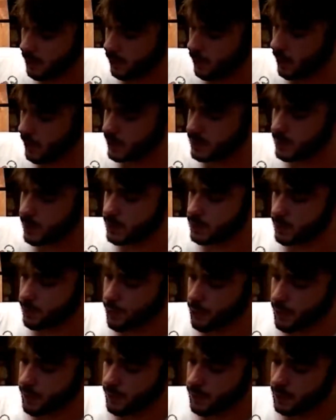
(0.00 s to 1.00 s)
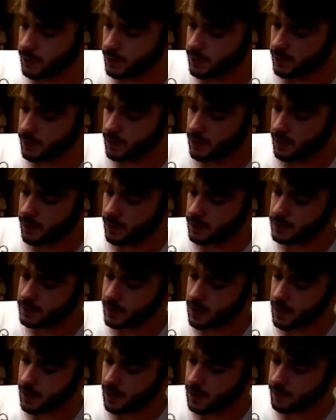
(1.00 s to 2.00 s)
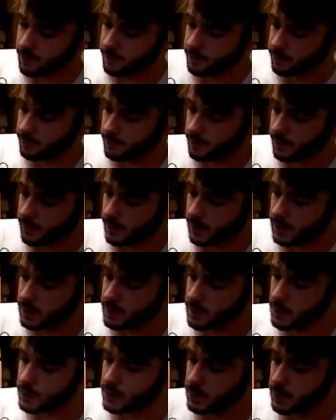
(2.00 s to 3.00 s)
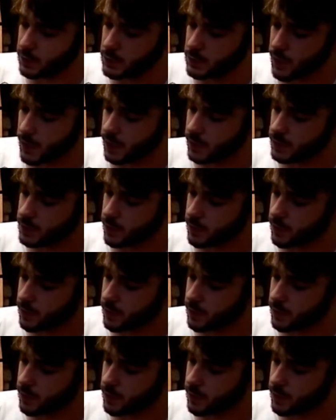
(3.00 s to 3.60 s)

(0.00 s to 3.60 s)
Well, what's the most important thing to do here is mostly be drainage